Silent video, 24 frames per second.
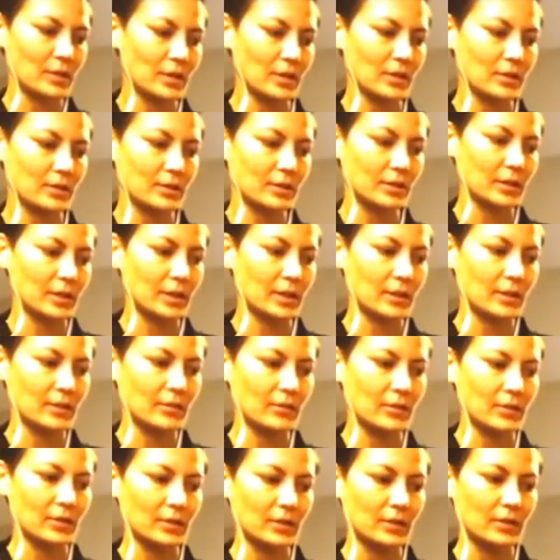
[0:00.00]
some
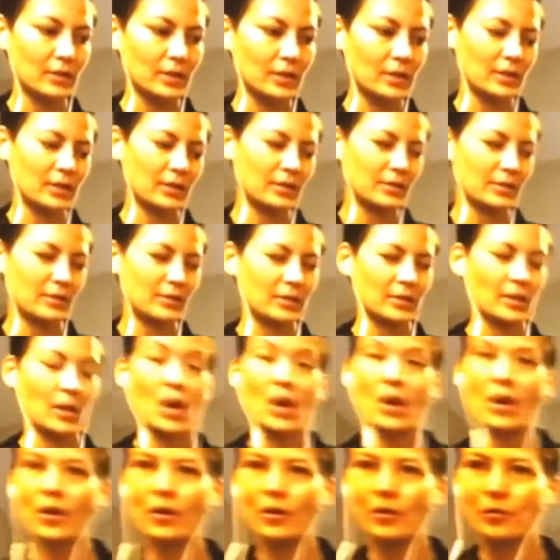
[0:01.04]
blue. I'm just using my
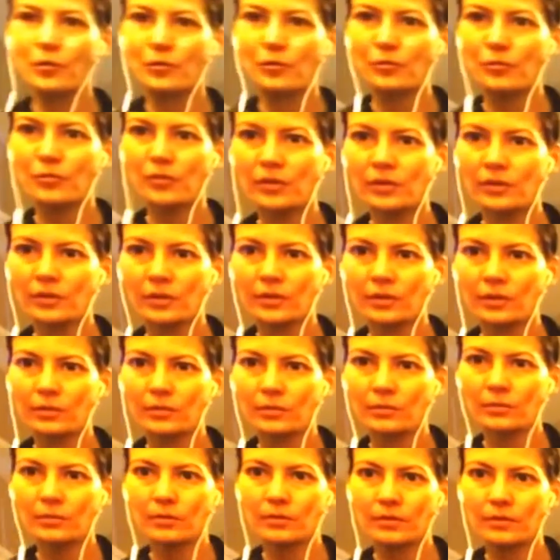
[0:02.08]
finger,
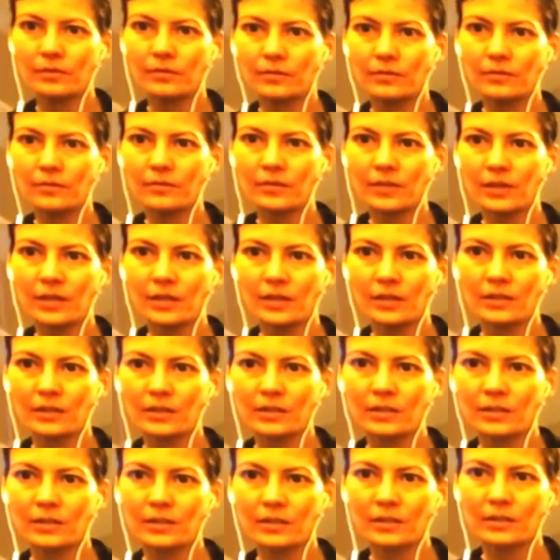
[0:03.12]
titanium
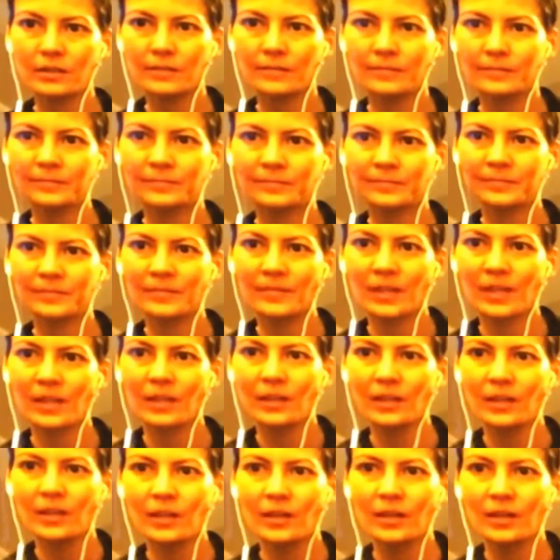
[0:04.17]
white with blue.
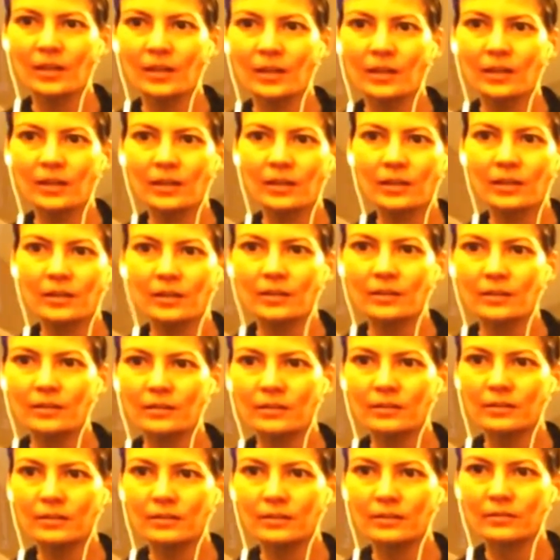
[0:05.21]
As you can
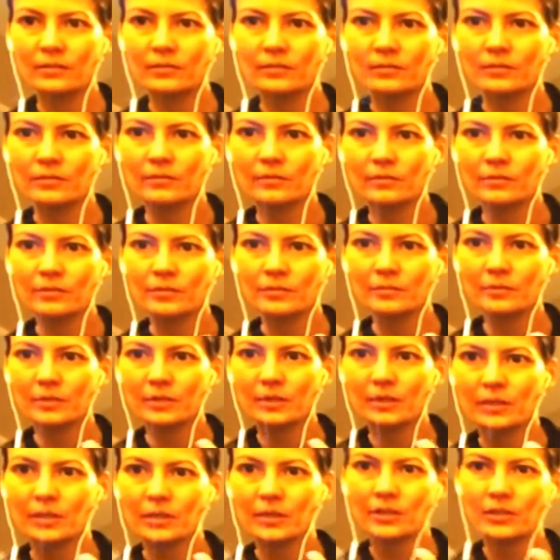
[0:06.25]
see, it's
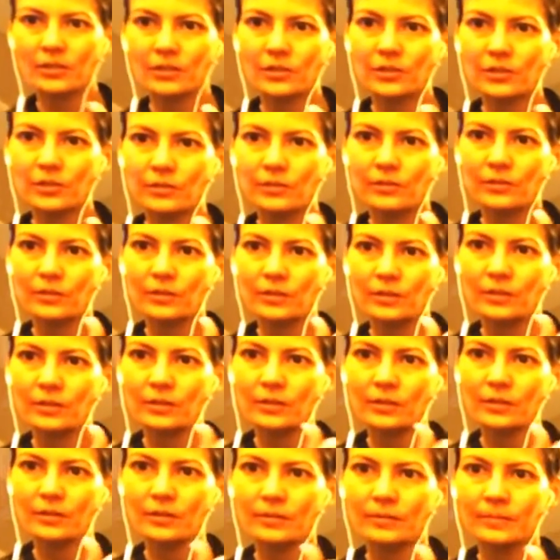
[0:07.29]
so easy to
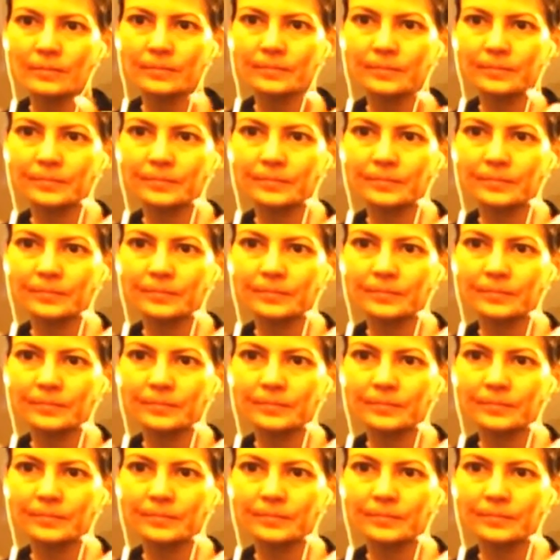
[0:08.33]
do.